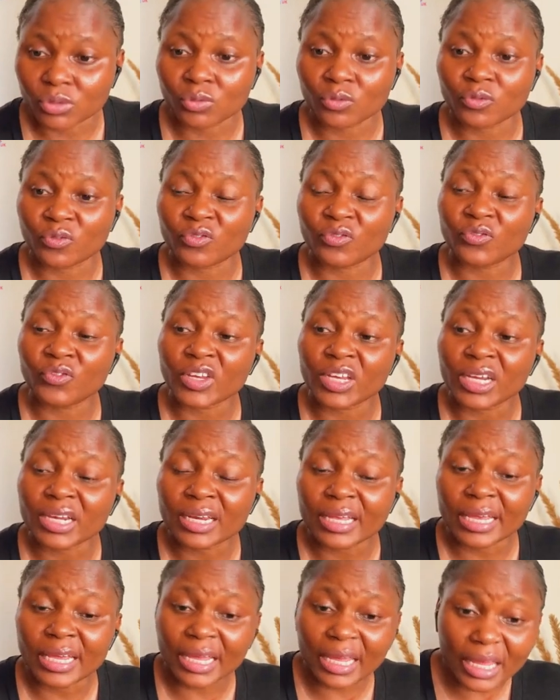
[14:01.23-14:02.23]
to fill
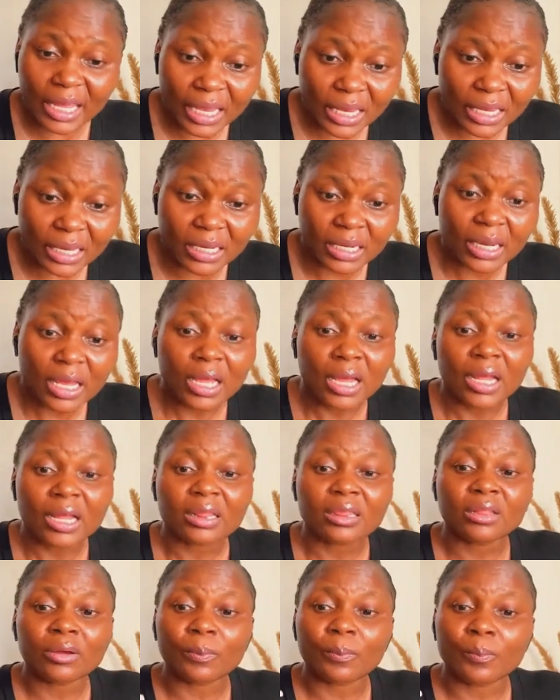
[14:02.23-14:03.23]
in
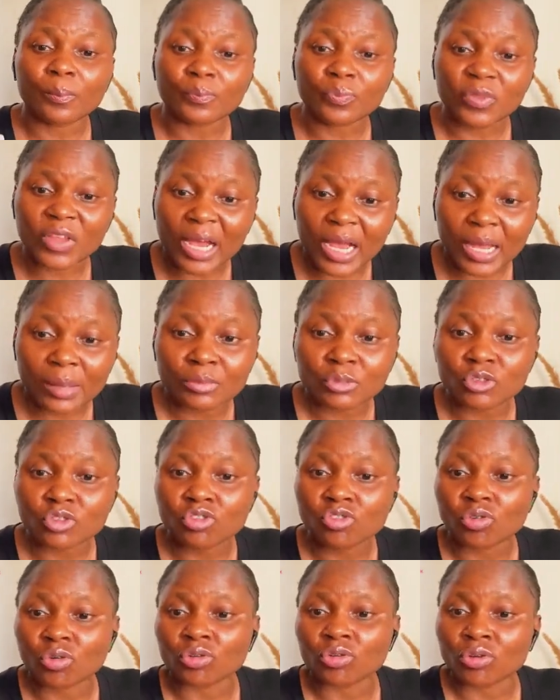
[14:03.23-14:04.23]
the times
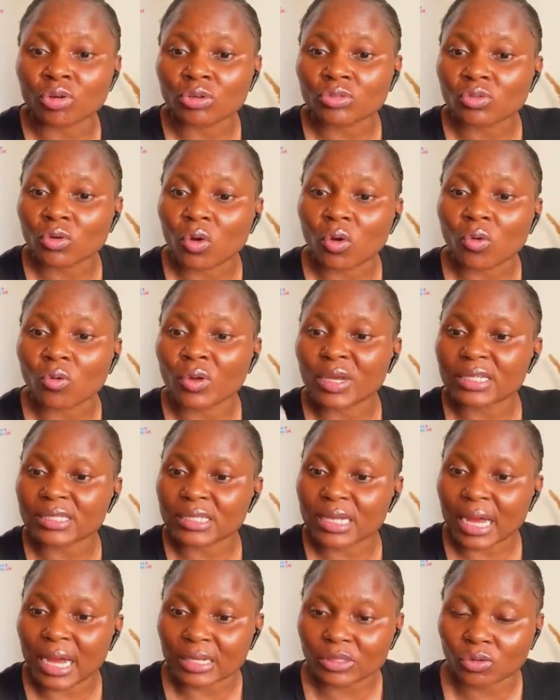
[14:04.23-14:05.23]
you're not always
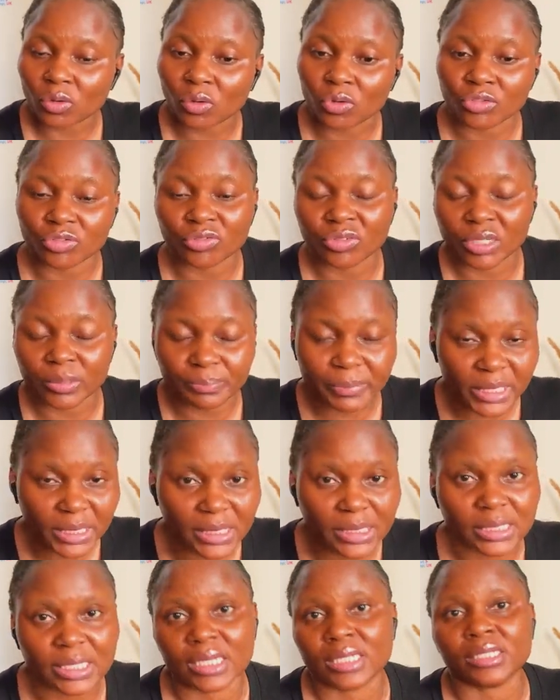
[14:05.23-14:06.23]
at
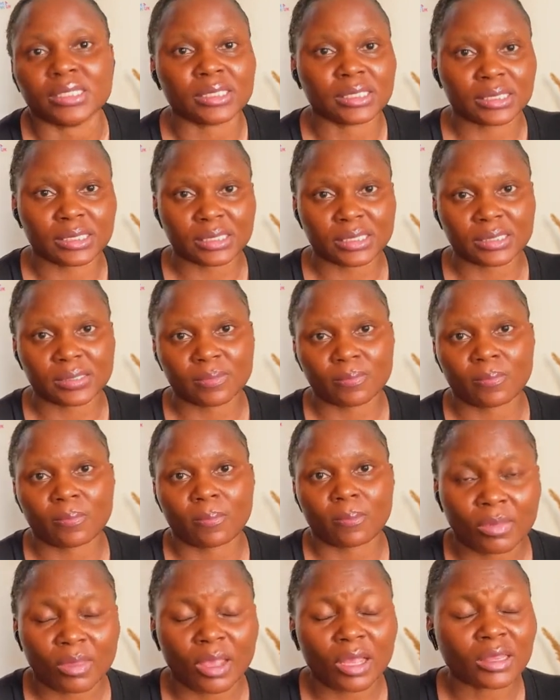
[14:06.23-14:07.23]
100%.
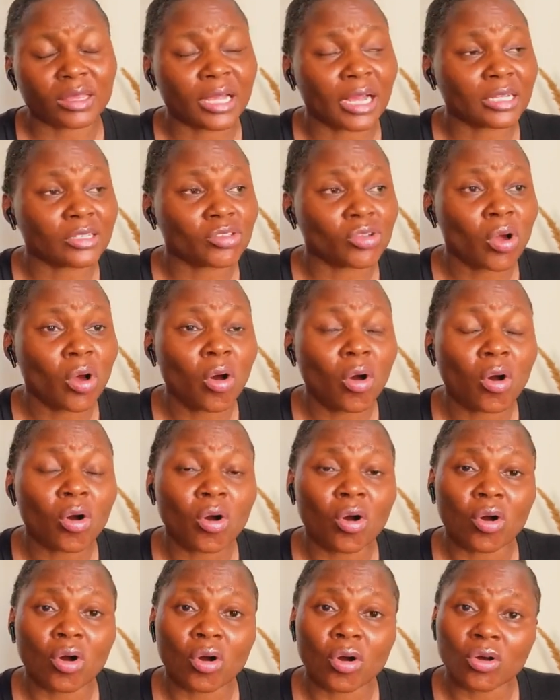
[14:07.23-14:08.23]
There are
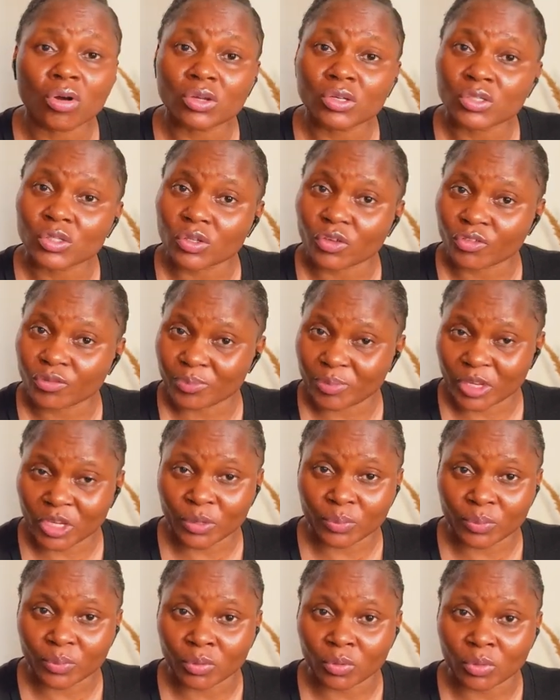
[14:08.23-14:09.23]
tons of
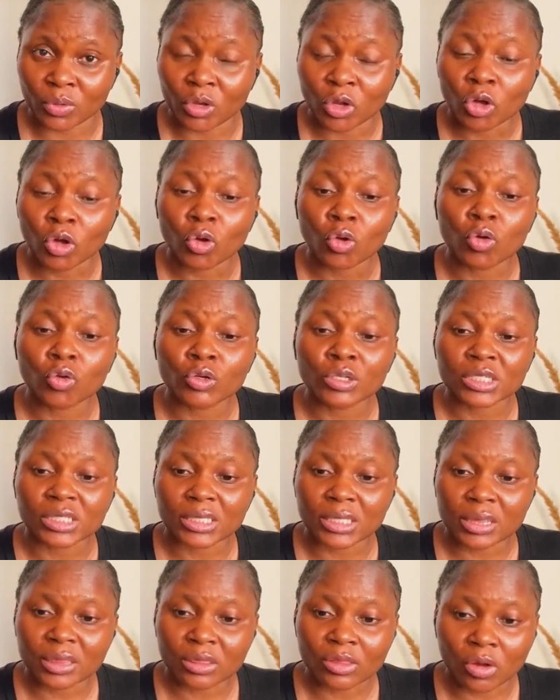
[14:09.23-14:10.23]
people who is
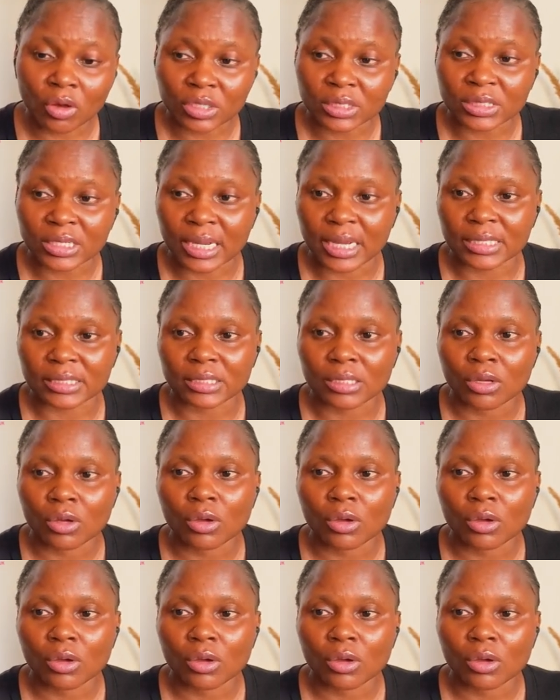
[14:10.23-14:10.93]
thought that